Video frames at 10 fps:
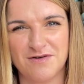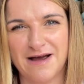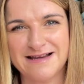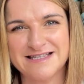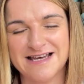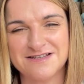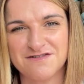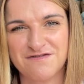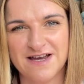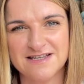I tend
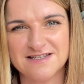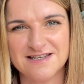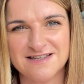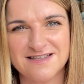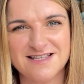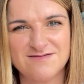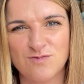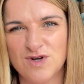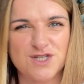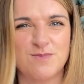to find they
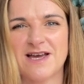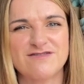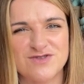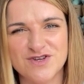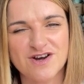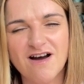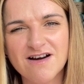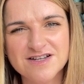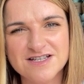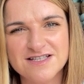want to be out in their
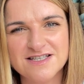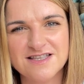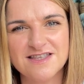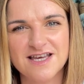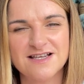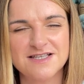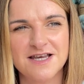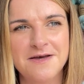gardens and things.